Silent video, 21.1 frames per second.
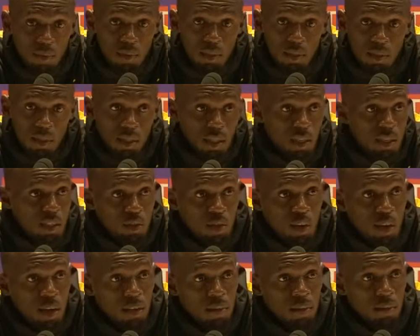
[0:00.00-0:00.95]
still in
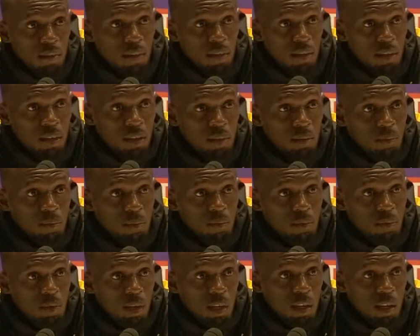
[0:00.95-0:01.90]
track and field,
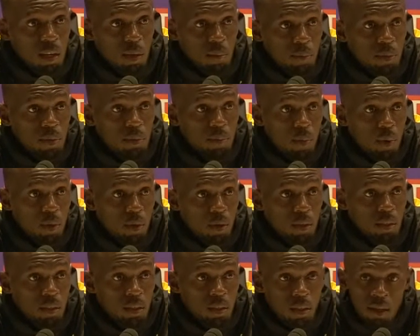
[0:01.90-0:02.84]
trying to help the
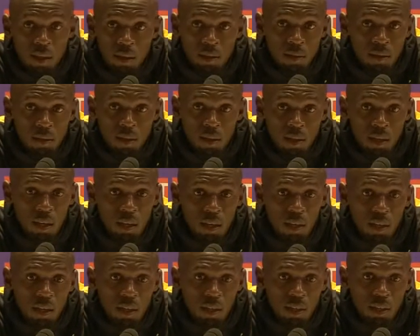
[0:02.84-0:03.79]
sport and
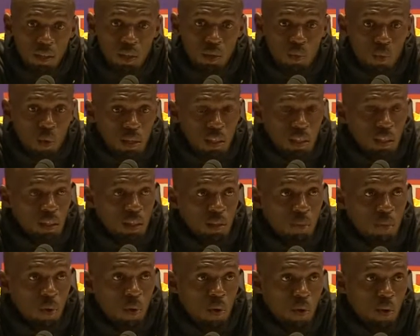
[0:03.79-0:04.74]
just watching the
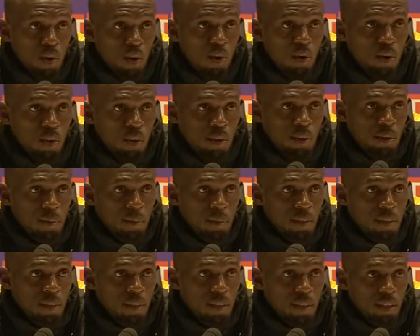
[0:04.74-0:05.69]
sport grow, you know what I
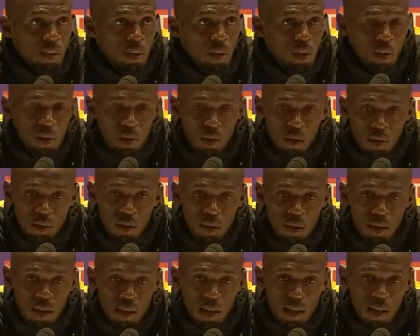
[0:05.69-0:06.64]
mean? So,
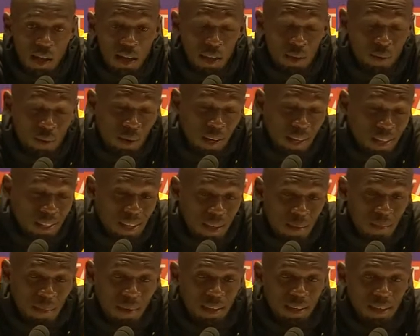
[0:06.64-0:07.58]
and will I
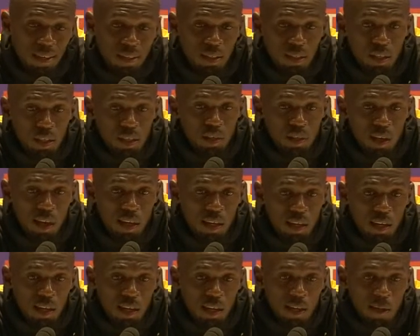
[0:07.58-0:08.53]
take my kids to the
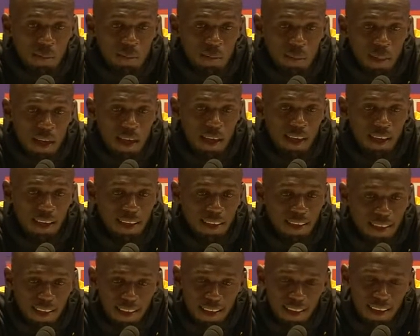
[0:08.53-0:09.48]
track?
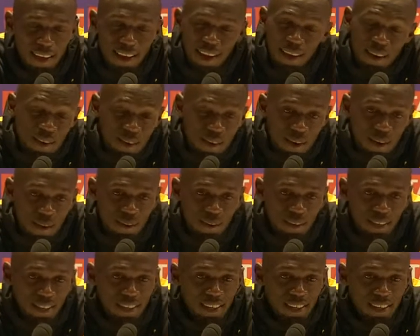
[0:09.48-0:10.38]
I don't know.